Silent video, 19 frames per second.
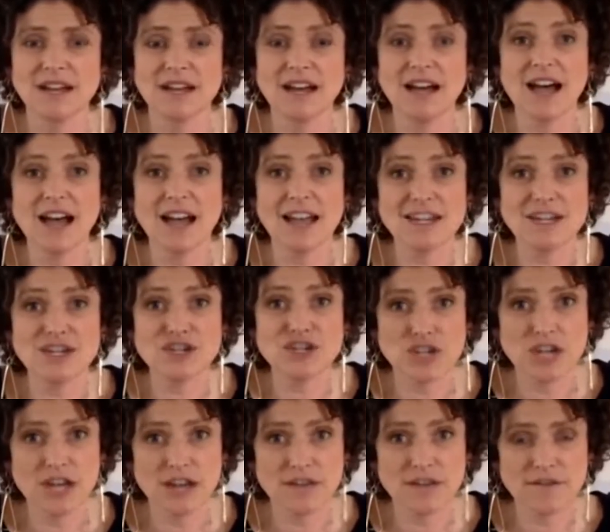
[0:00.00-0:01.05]
high
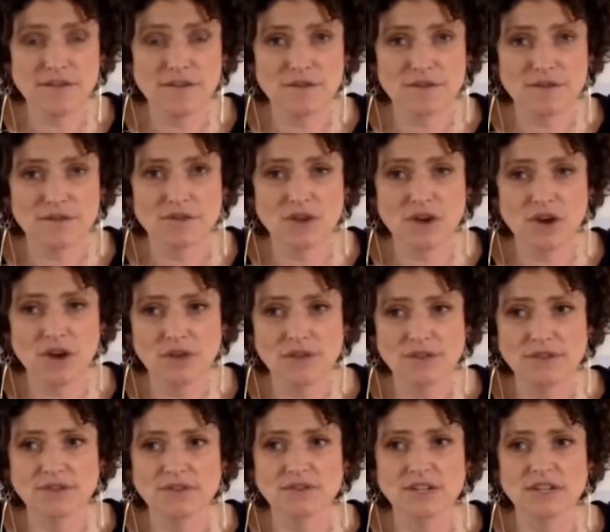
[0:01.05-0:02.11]
GI foods are
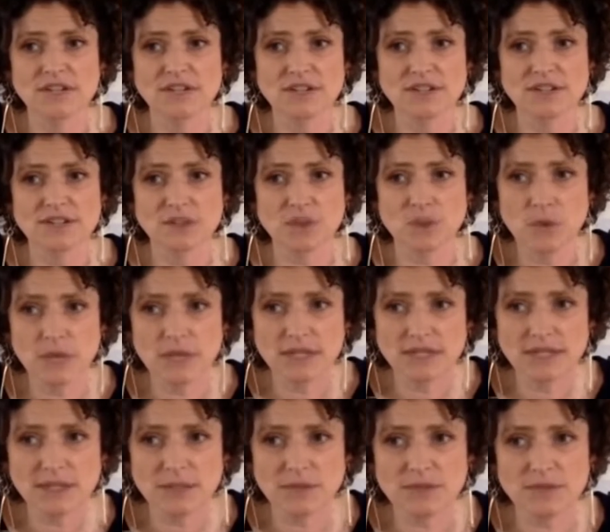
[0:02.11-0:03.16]
also digested
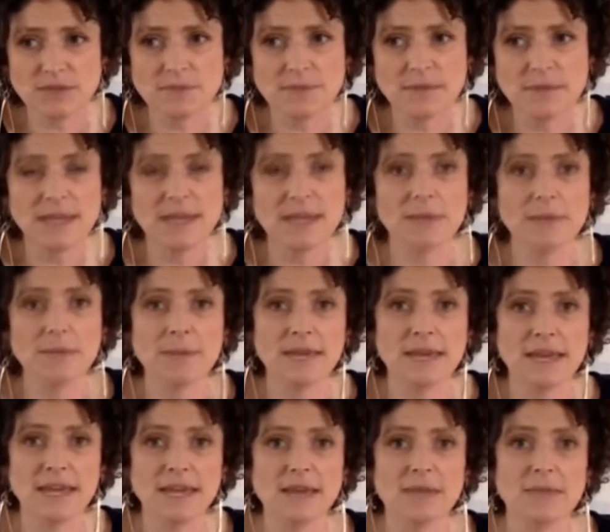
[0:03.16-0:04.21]
quickly, which
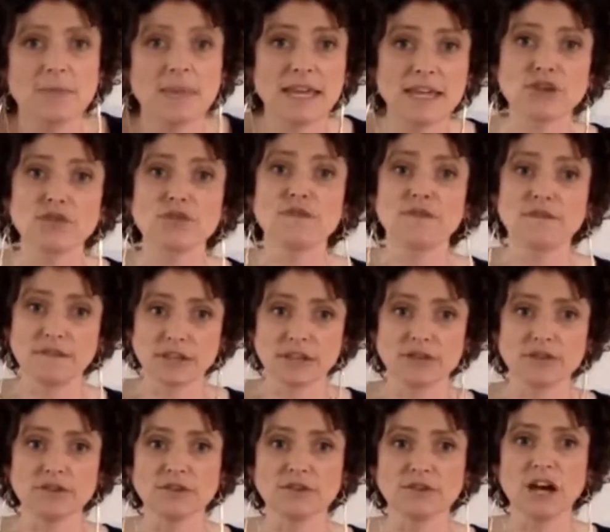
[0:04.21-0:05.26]
may make you
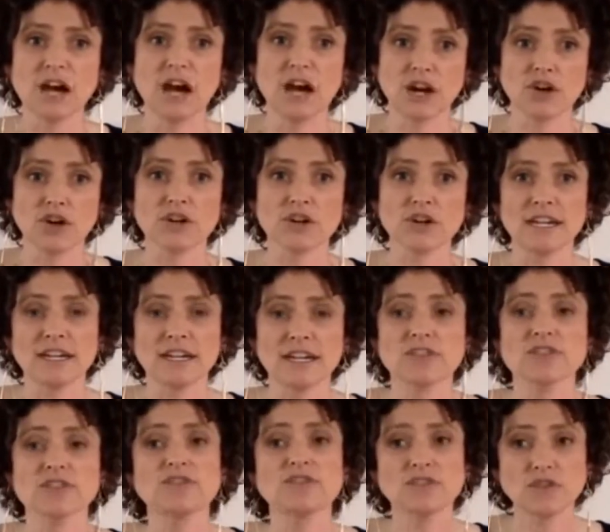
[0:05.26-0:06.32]
feel hungry
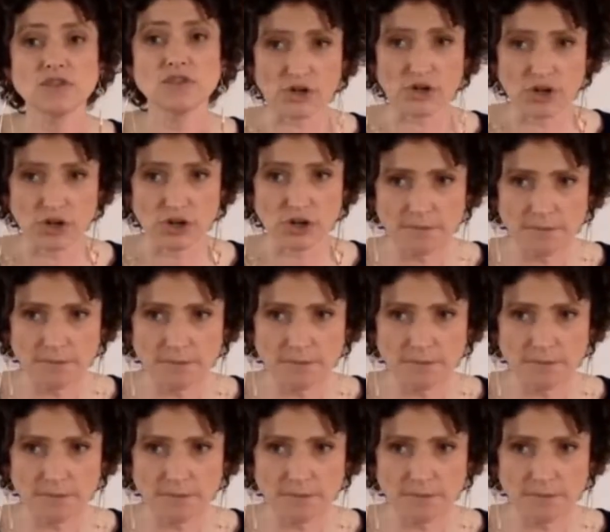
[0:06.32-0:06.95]
sooner.